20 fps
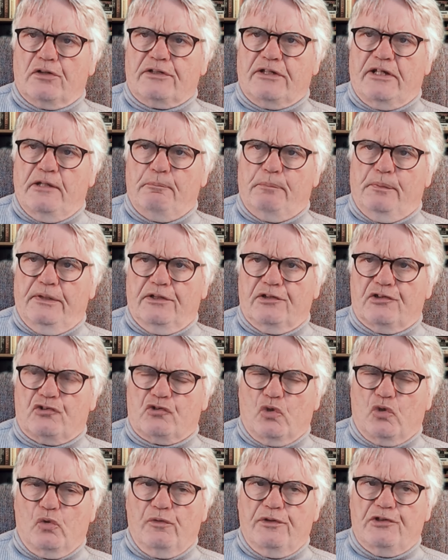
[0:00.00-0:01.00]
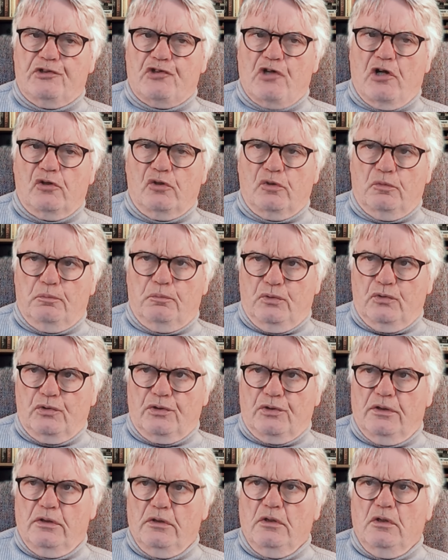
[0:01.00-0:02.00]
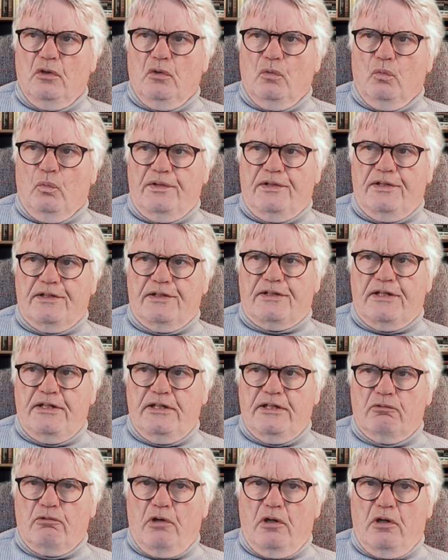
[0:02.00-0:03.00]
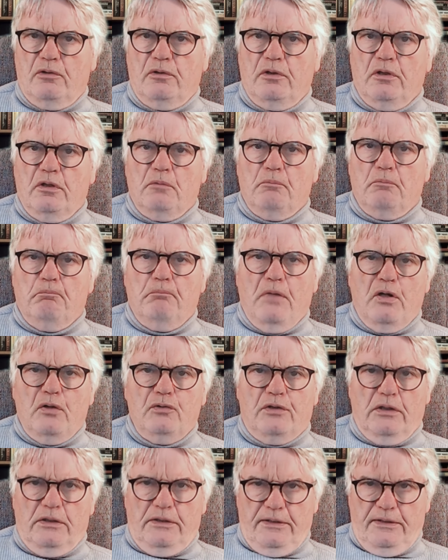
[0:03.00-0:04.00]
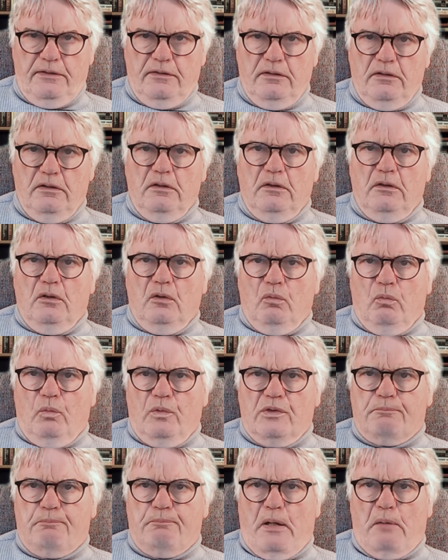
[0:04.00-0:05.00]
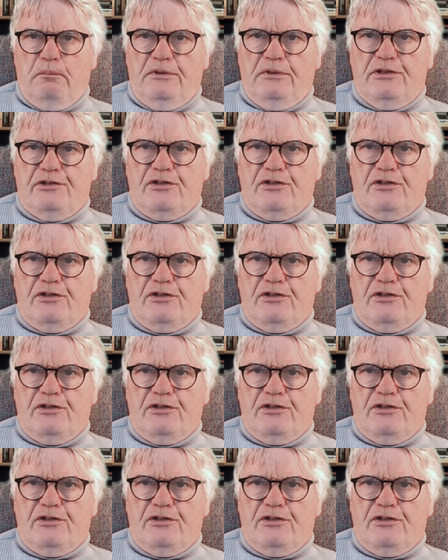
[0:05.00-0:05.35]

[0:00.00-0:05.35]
Kipling story Jungle Book, with its hero Mowgli, was published in